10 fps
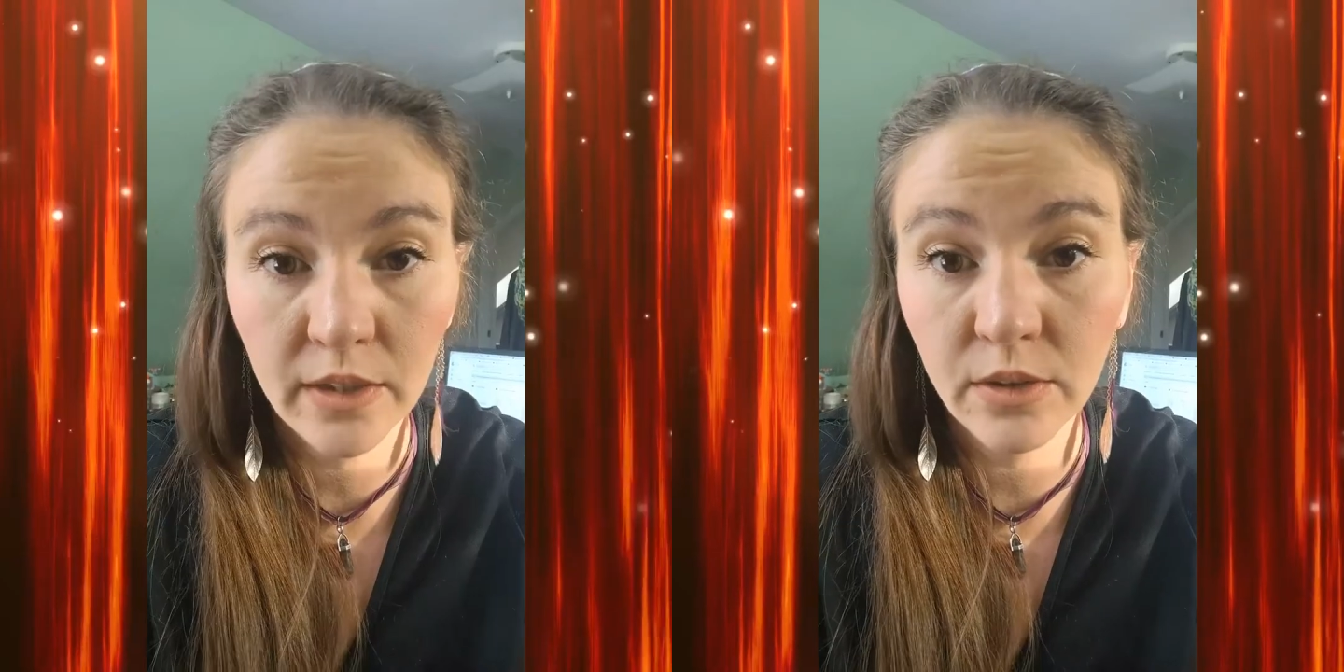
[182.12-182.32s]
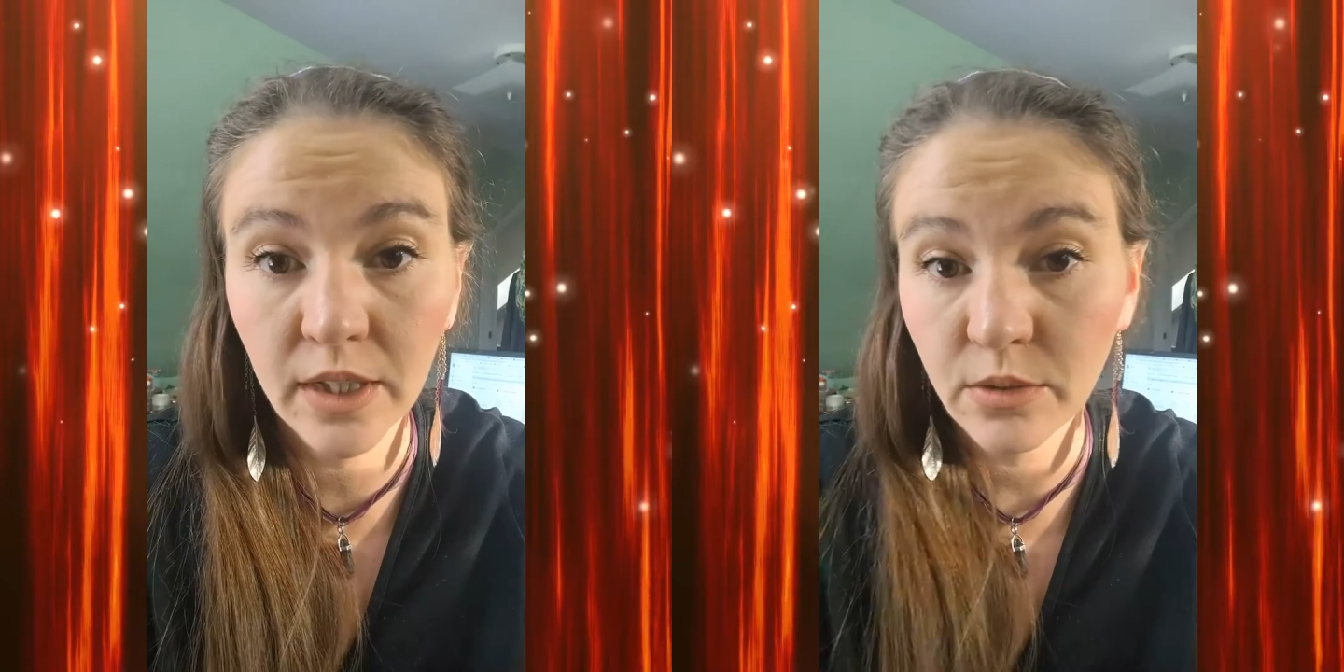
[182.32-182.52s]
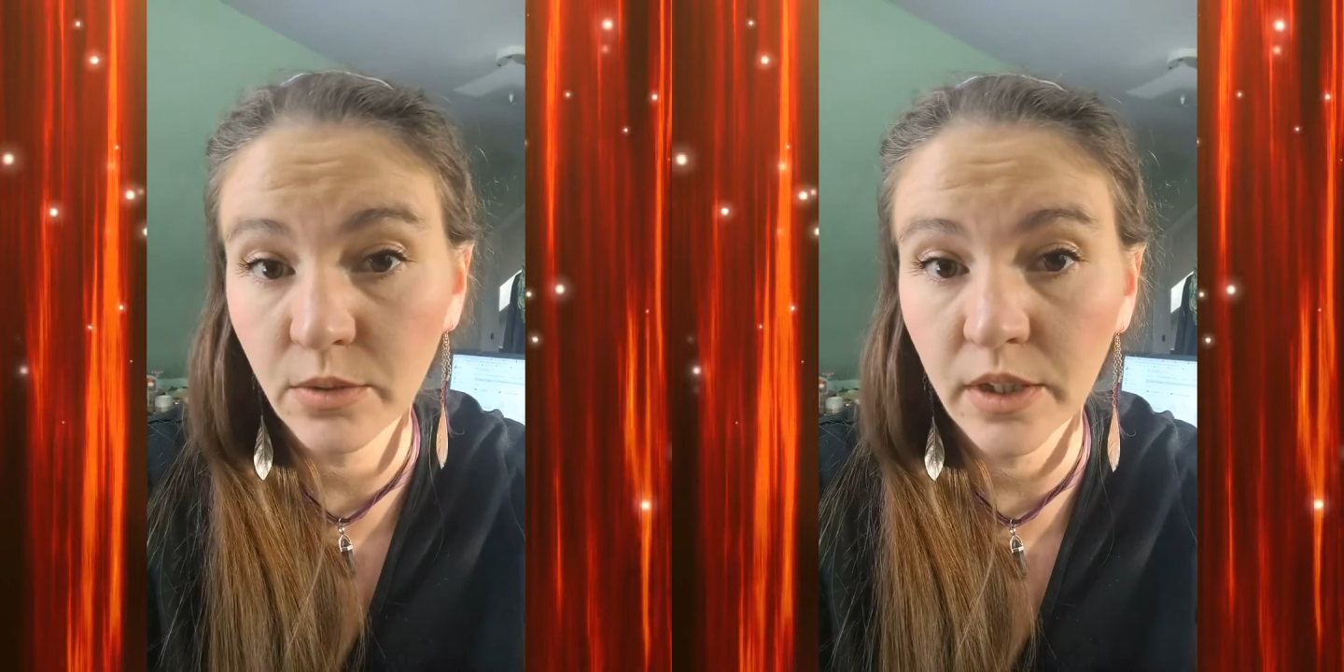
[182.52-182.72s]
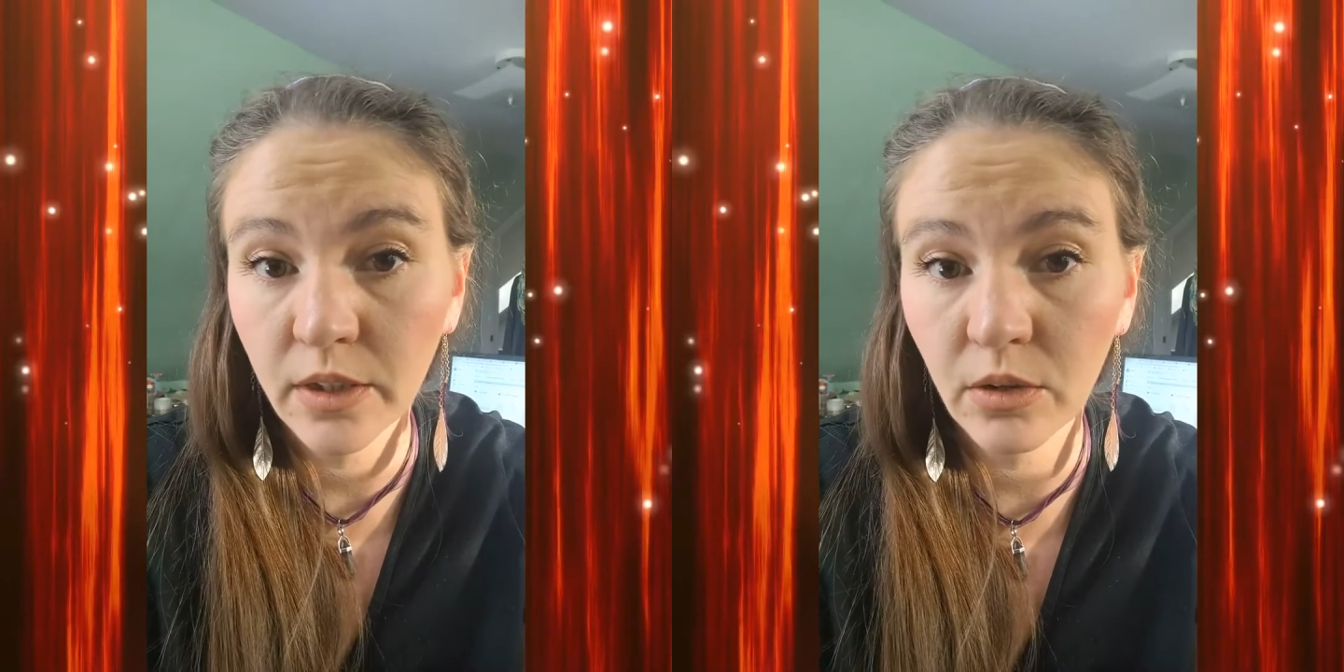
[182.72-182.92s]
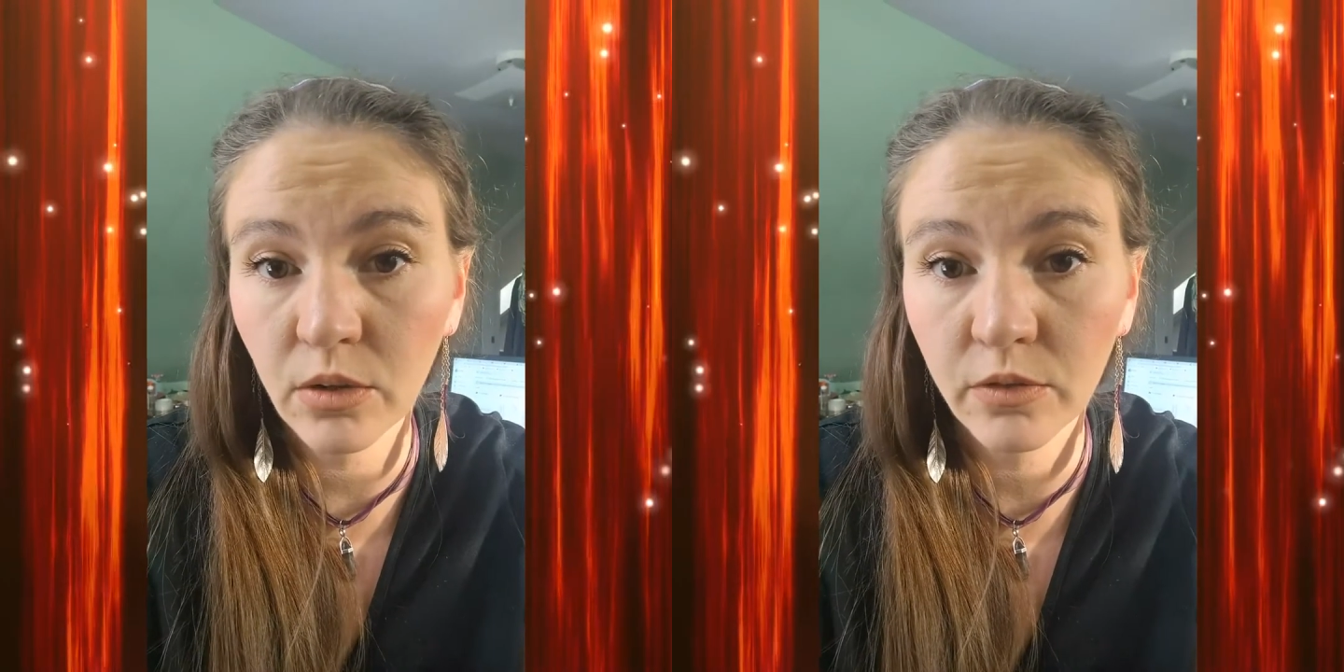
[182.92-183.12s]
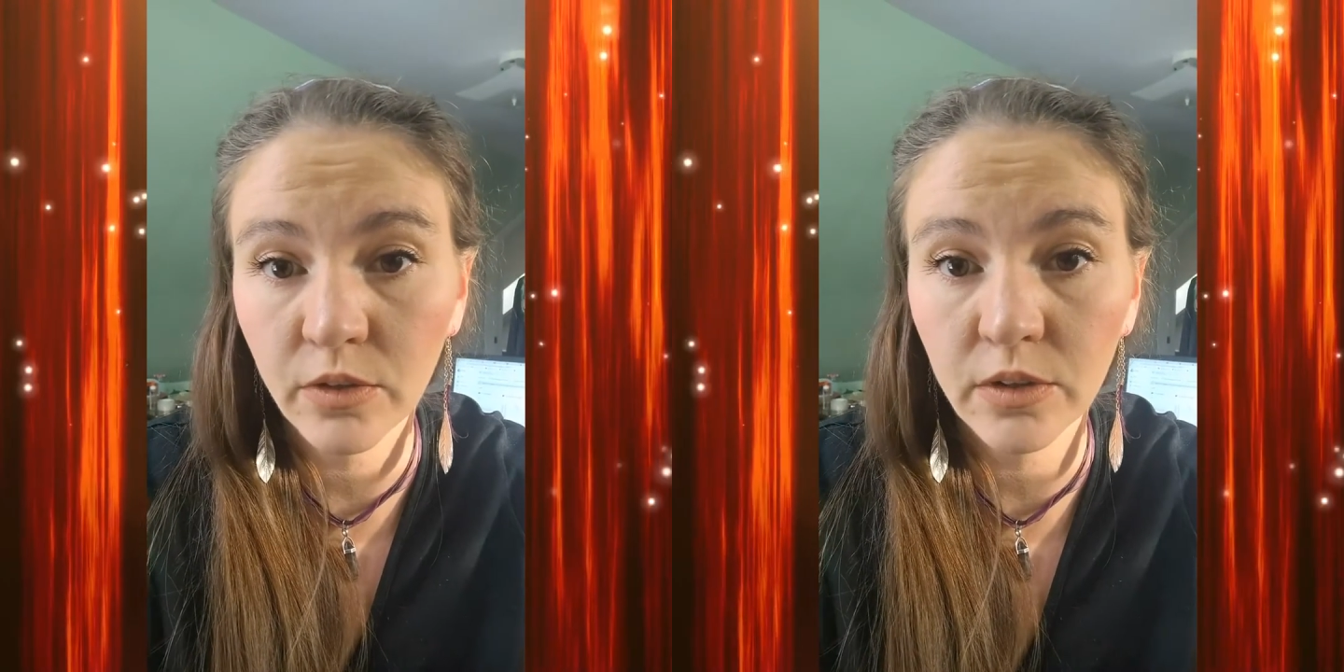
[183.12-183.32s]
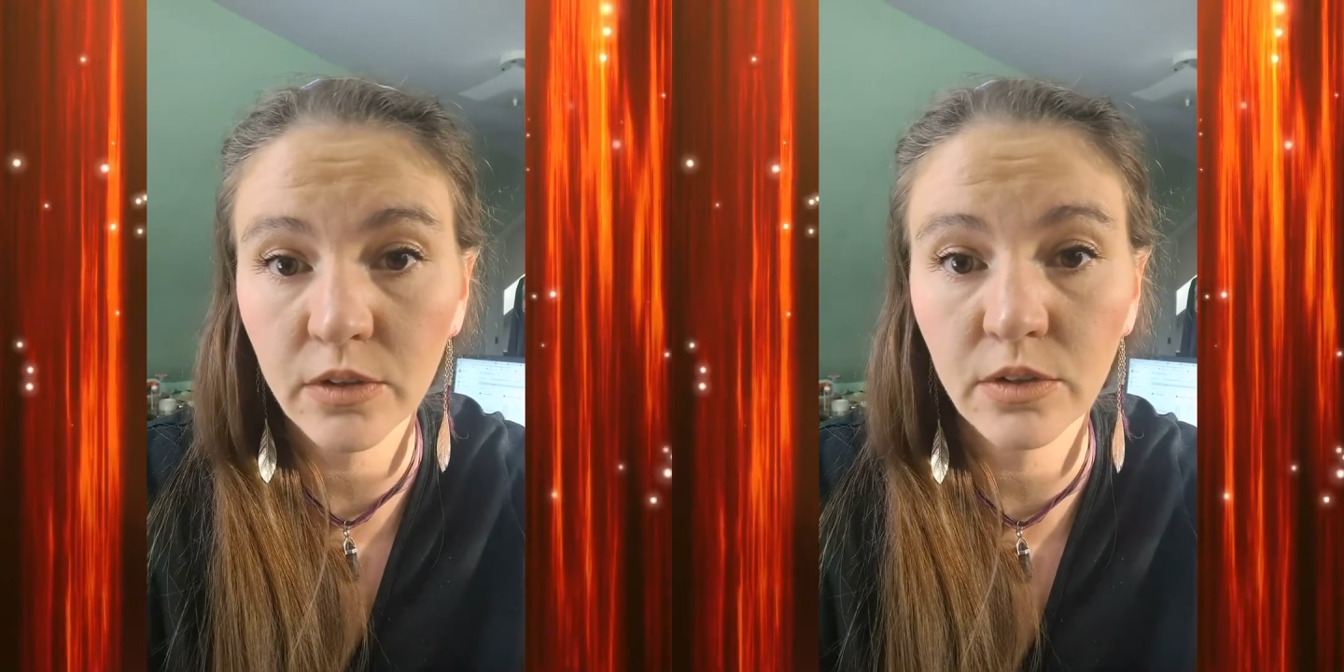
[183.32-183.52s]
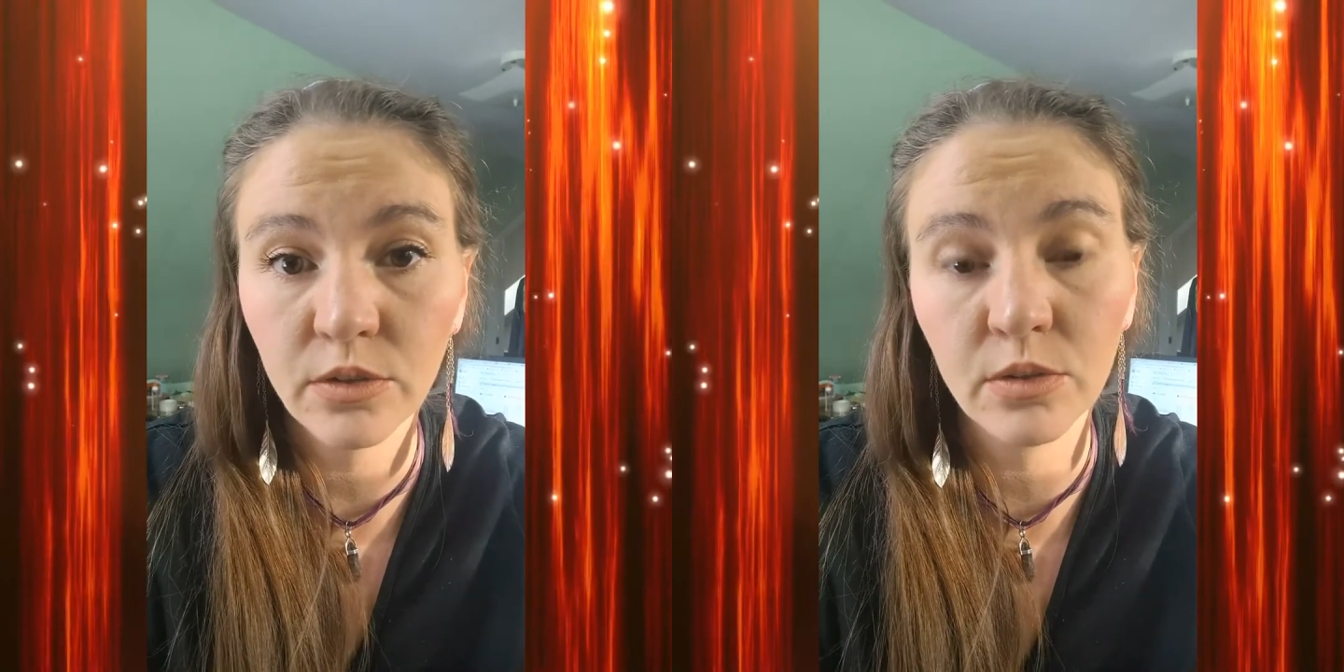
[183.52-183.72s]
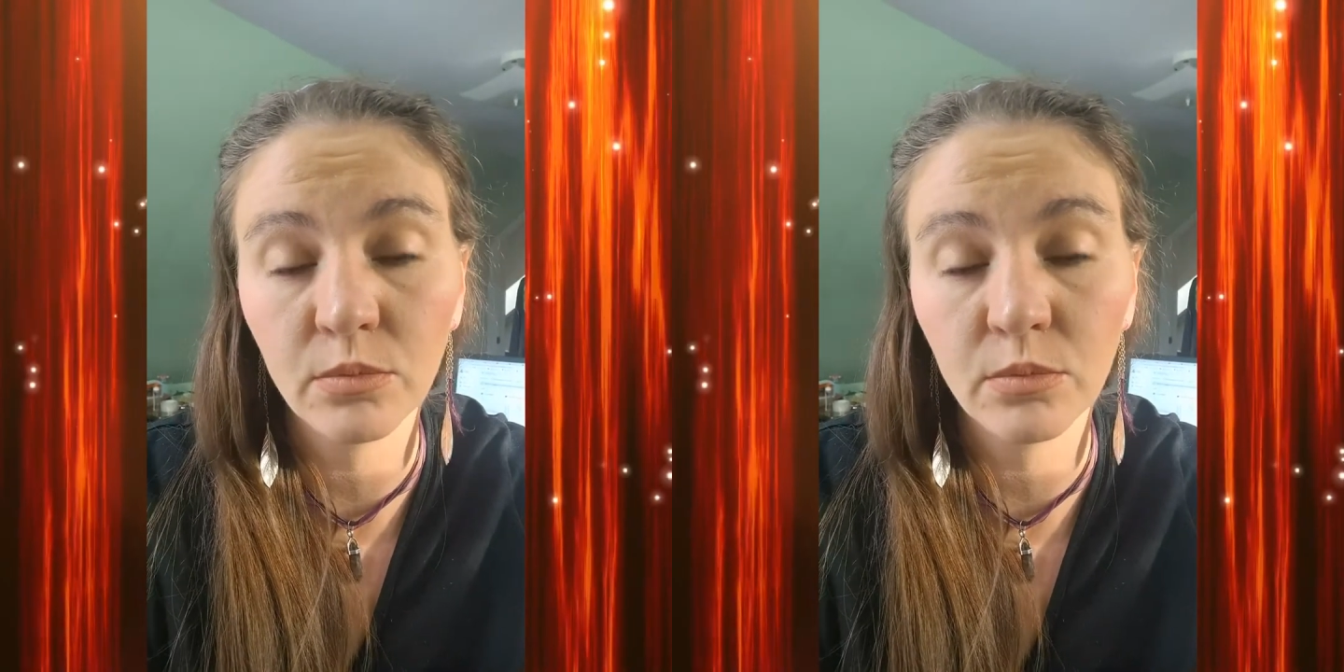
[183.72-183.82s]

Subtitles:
so next we're going to go over to some